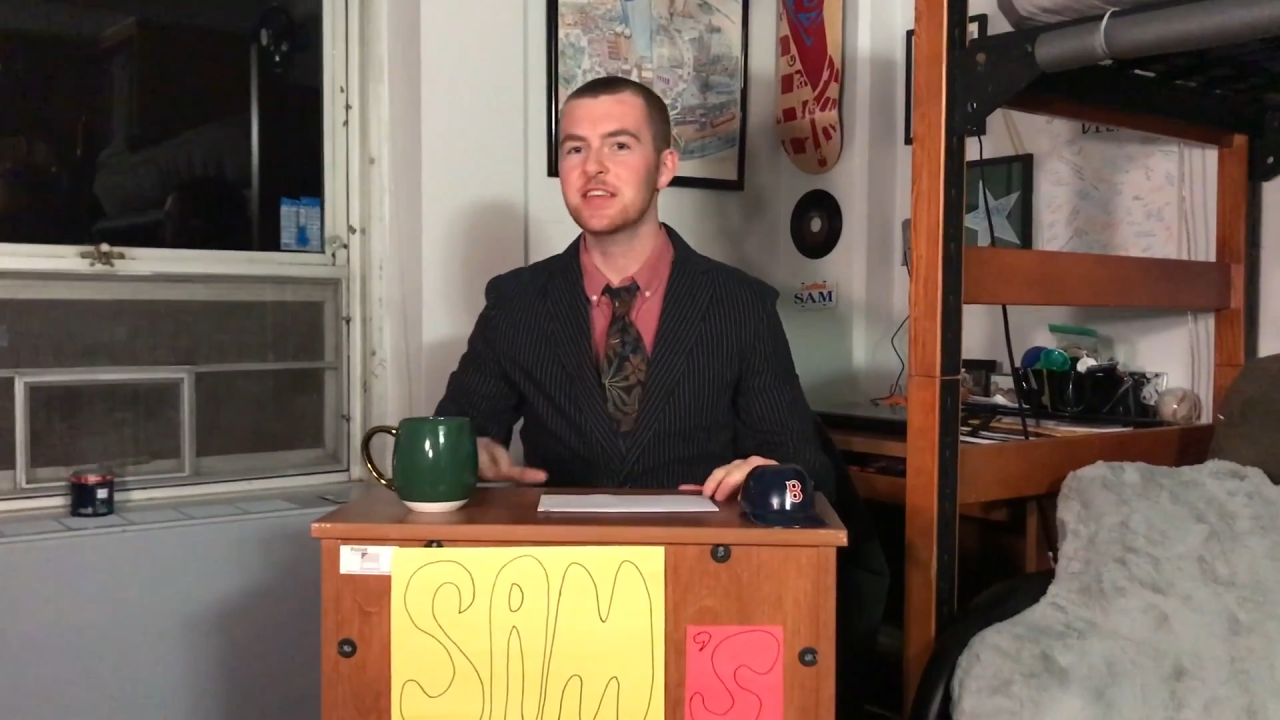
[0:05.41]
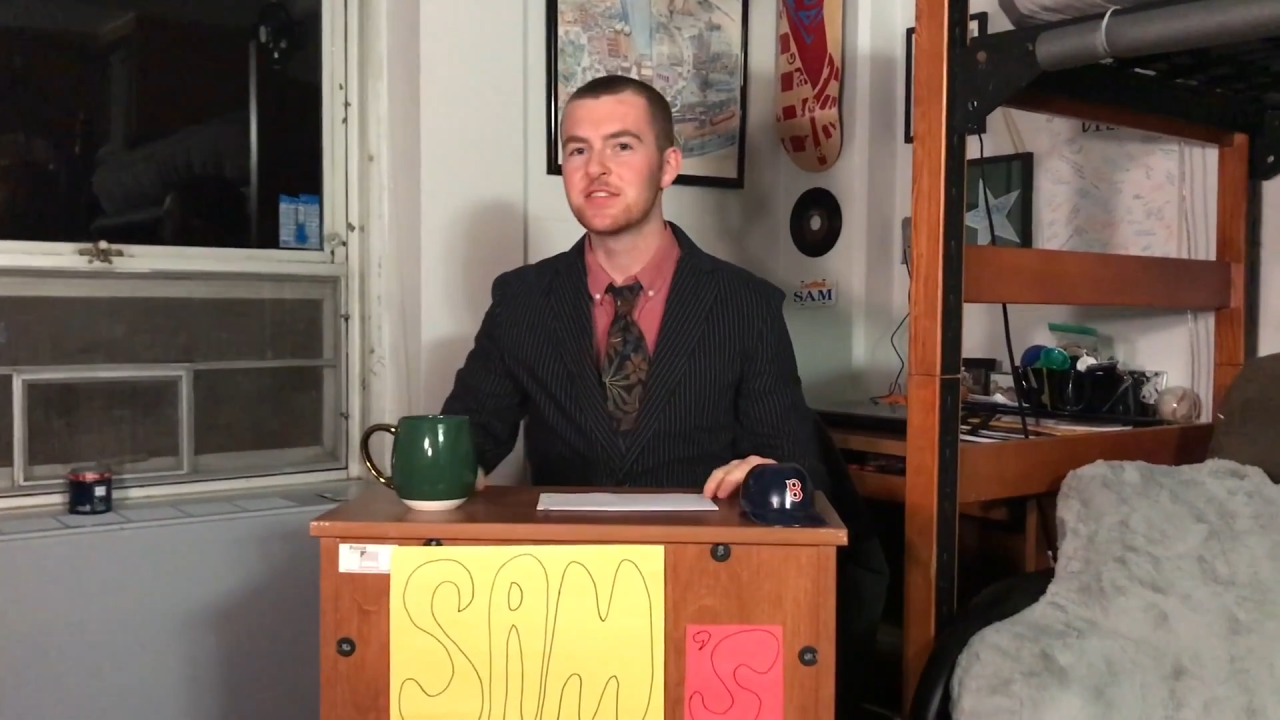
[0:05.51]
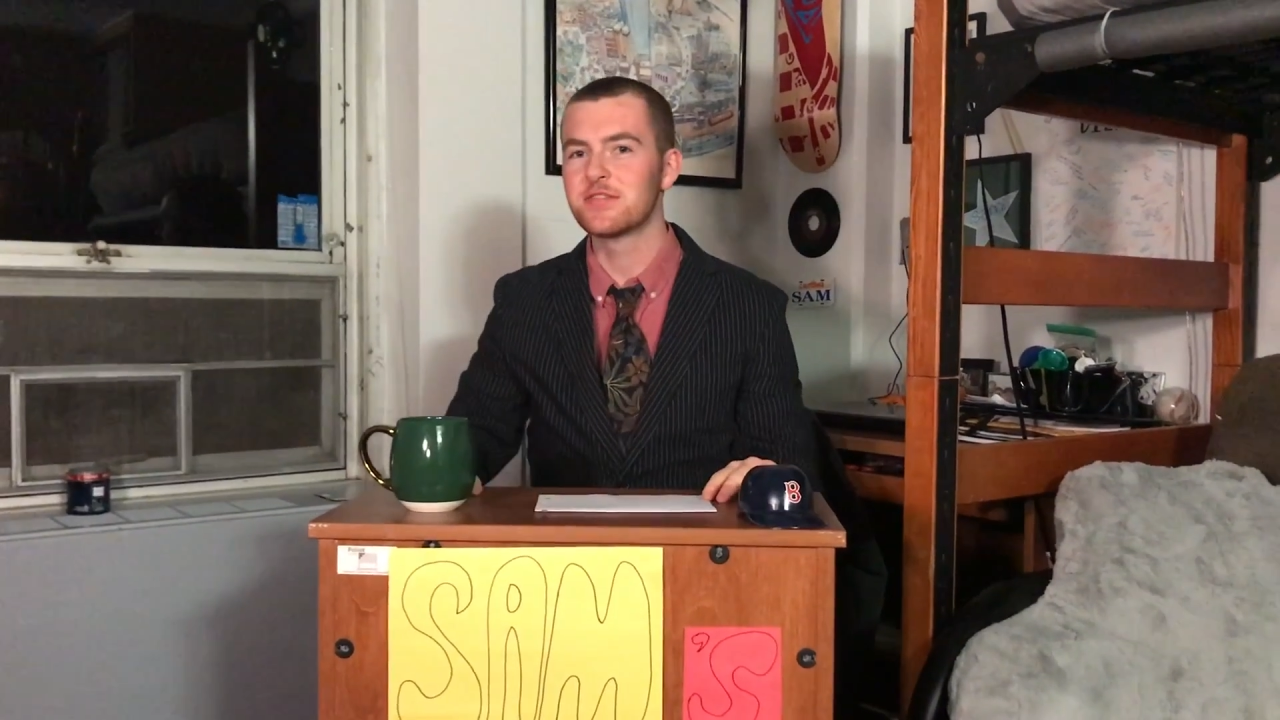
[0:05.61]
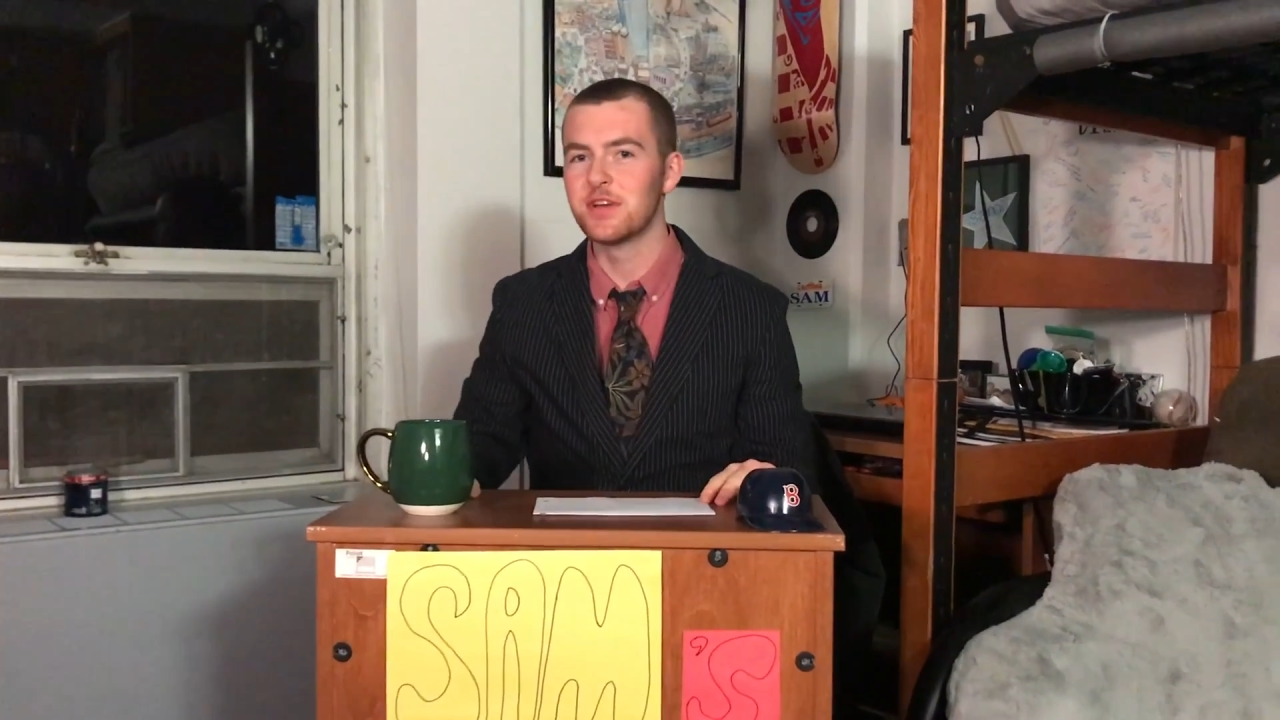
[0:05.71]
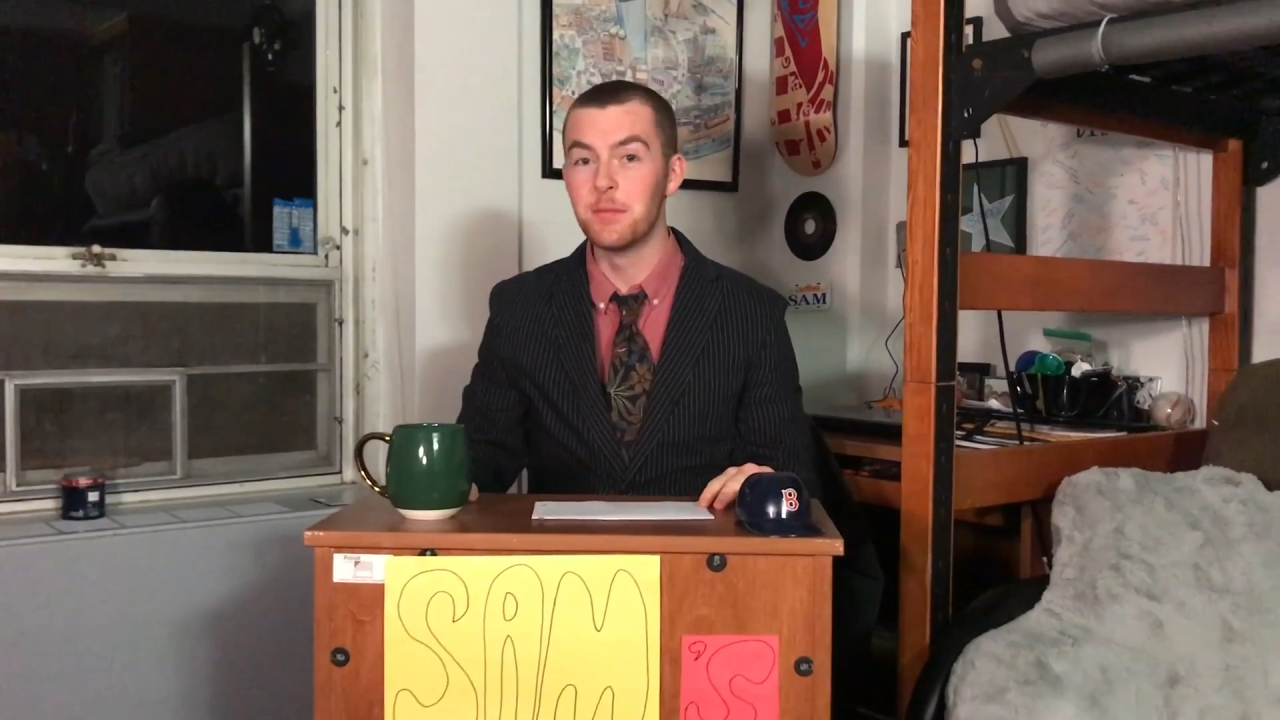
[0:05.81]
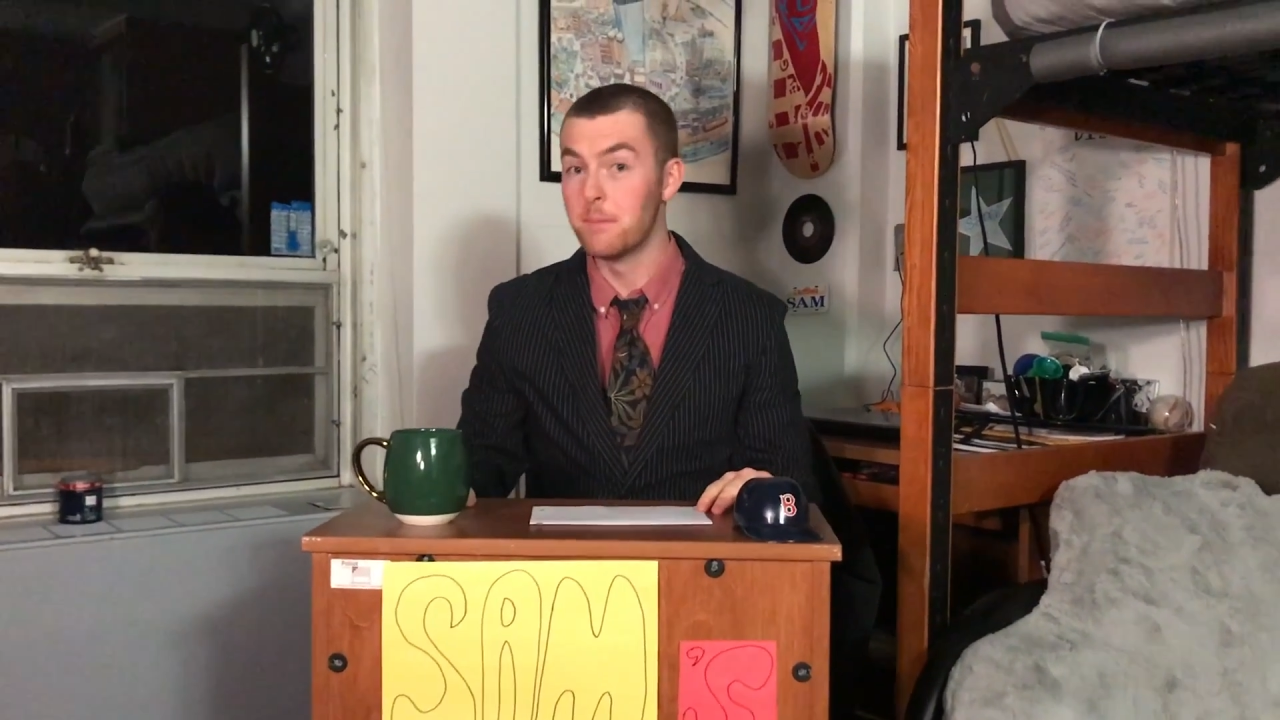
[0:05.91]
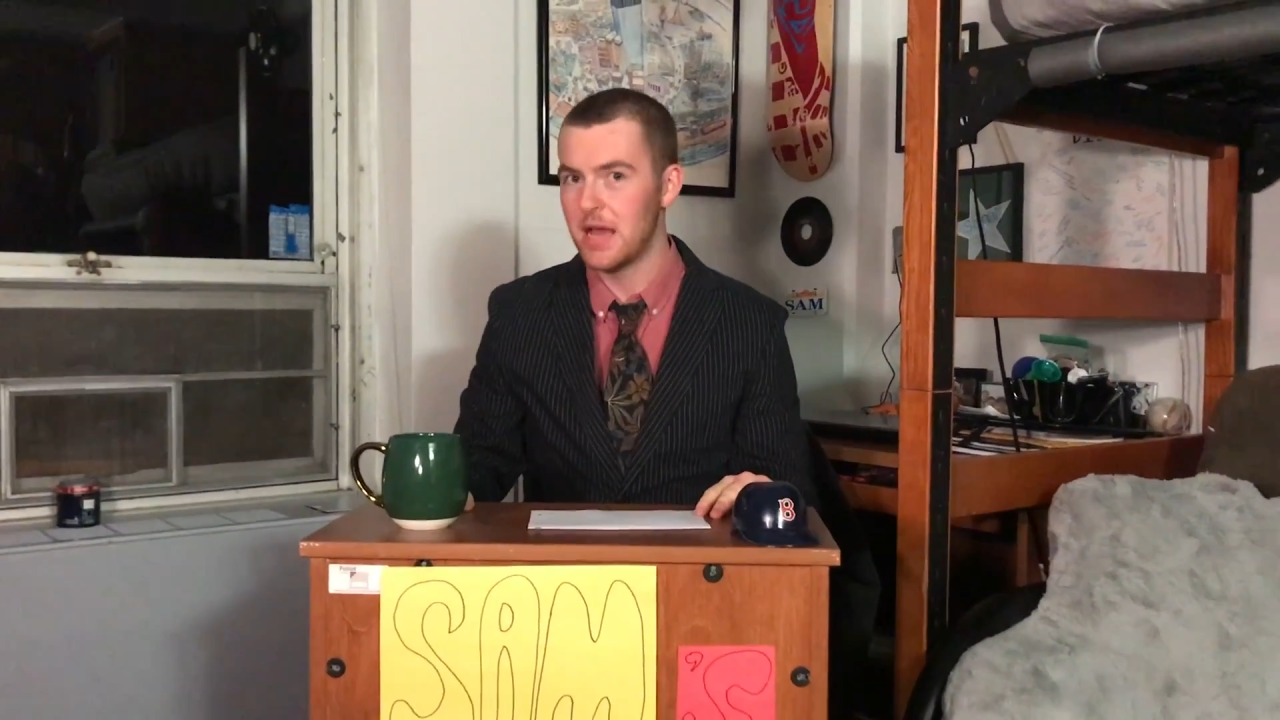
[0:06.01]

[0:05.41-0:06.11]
is from